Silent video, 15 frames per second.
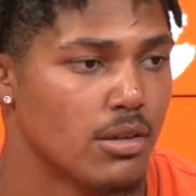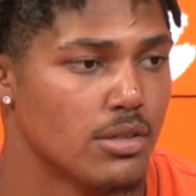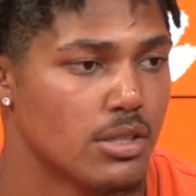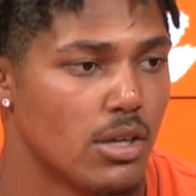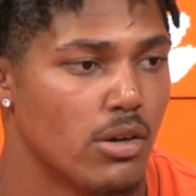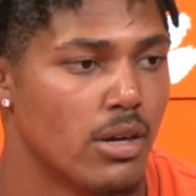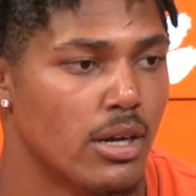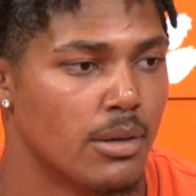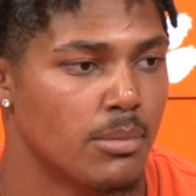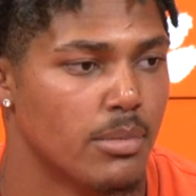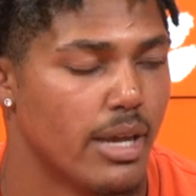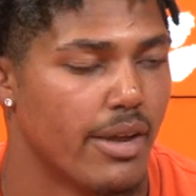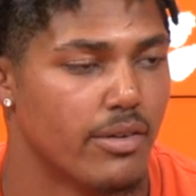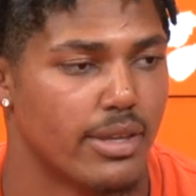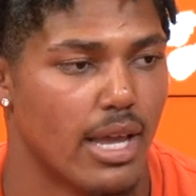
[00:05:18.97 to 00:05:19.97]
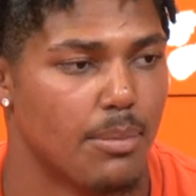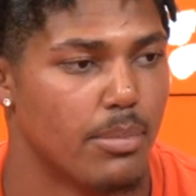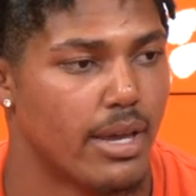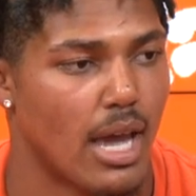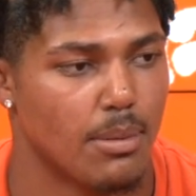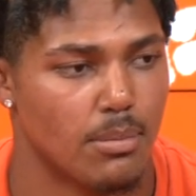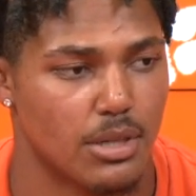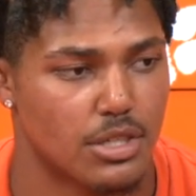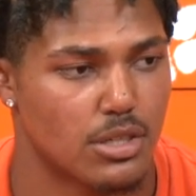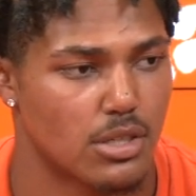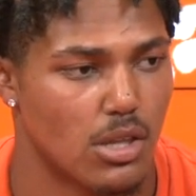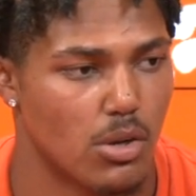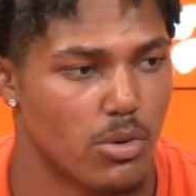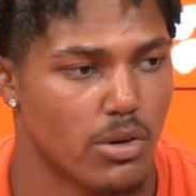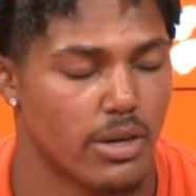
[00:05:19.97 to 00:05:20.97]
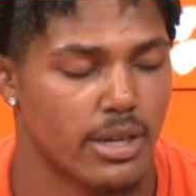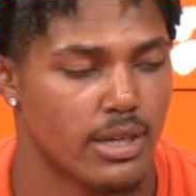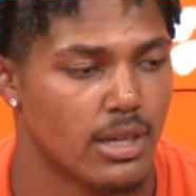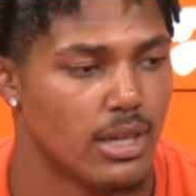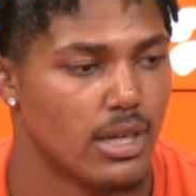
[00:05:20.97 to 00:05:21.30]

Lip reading: So everything became much slower, and